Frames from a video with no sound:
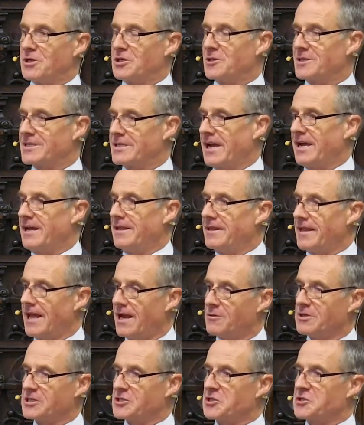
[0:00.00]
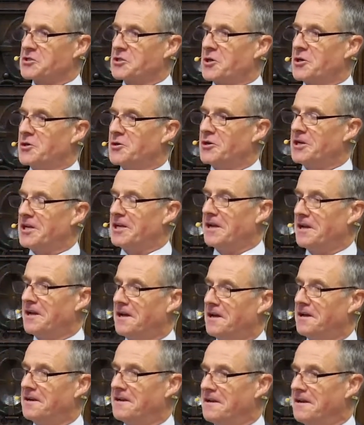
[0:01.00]
Bishopsgate. There was a security
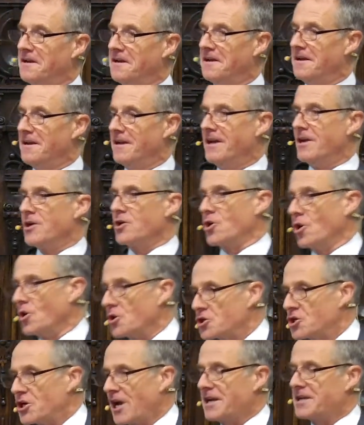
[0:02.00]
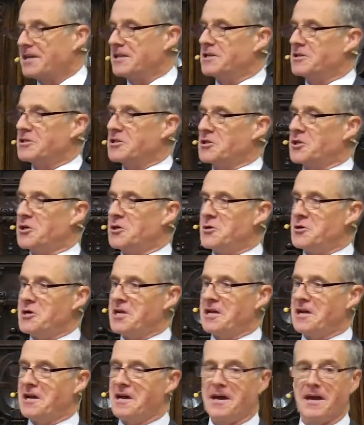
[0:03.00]
guard. Got chatting to the security
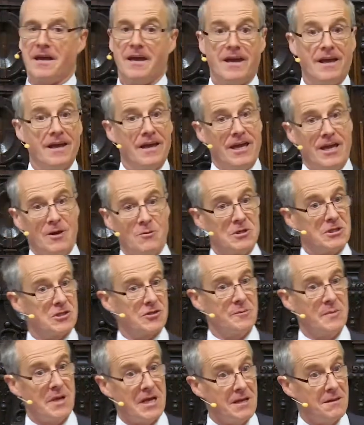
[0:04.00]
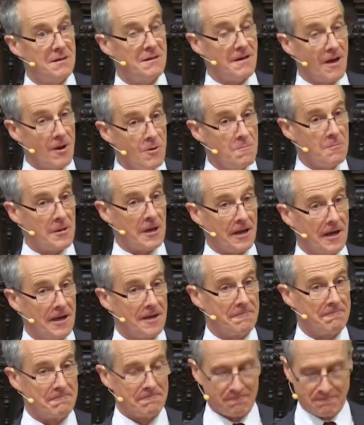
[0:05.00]
guy. He was from Ethiopia.
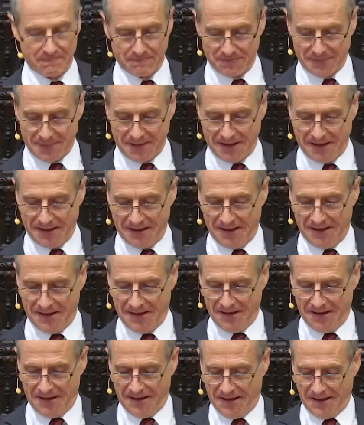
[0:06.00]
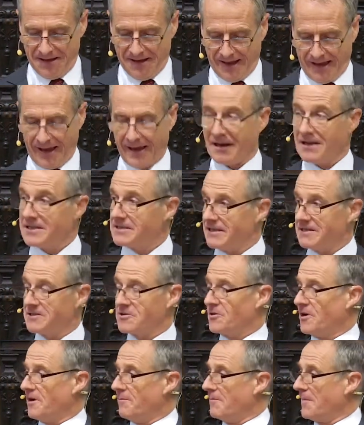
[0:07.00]
And I said
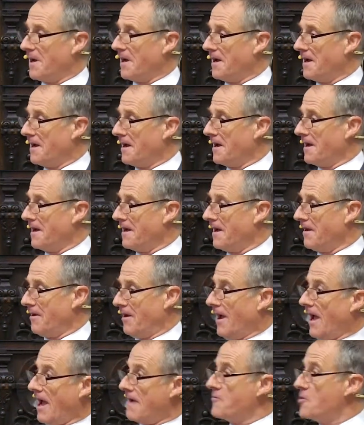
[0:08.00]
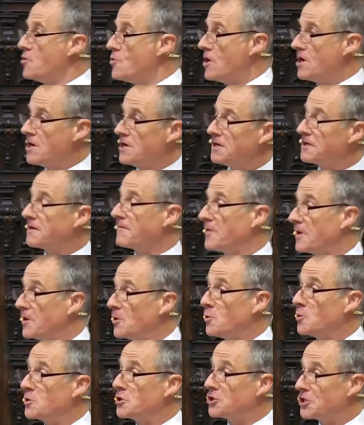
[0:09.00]
to him, have you heard of the
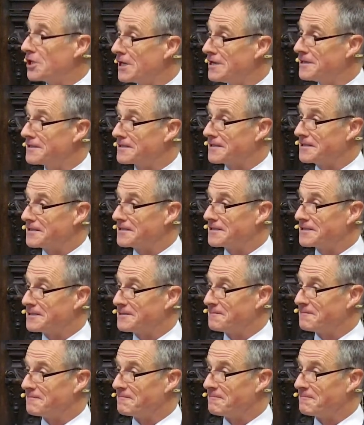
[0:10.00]
Lord Jesus?